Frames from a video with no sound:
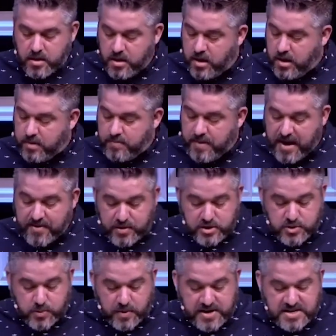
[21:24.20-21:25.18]
In
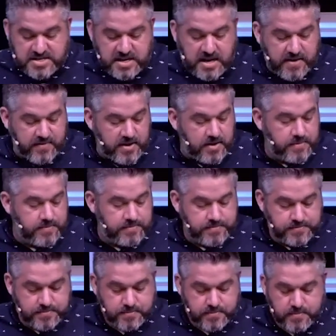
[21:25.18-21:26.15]
Matthew 27,
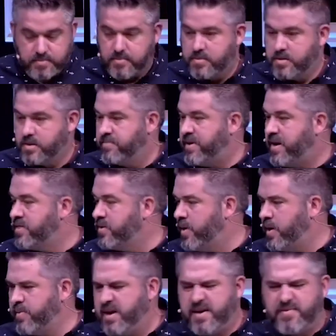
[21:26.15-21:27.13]
by the
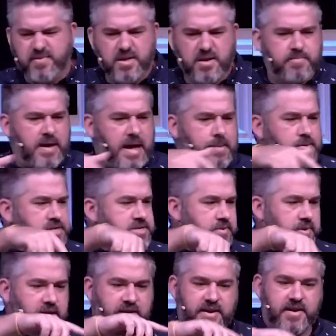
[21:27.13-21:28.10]
way, we have little Bibles
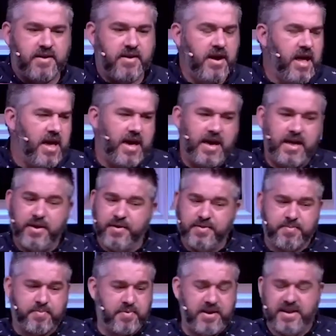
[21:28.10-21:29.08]
around here. I know
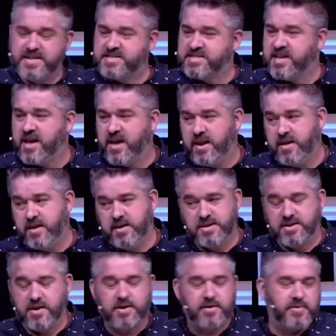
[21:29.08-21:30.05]
the print is tiny and
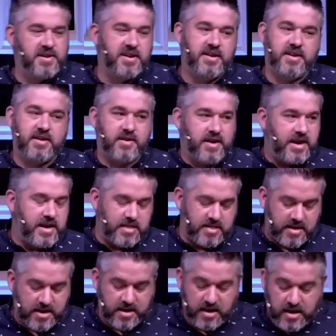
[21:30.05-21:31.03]
it's hard to read in here. I get
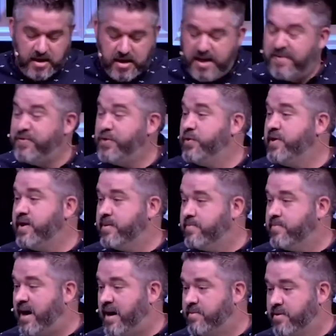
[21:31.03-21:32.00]
that. If you need a
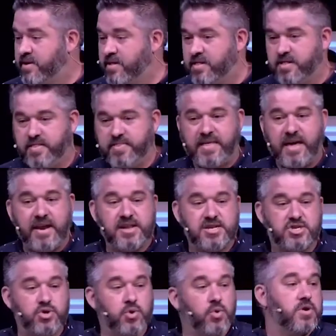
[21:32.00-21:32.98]
Bible, that
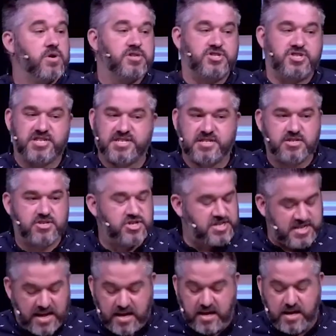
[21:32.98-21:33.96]
is yours. Just
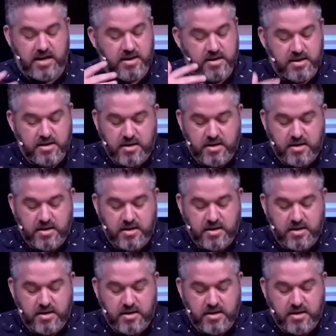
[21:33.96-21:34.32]
take it.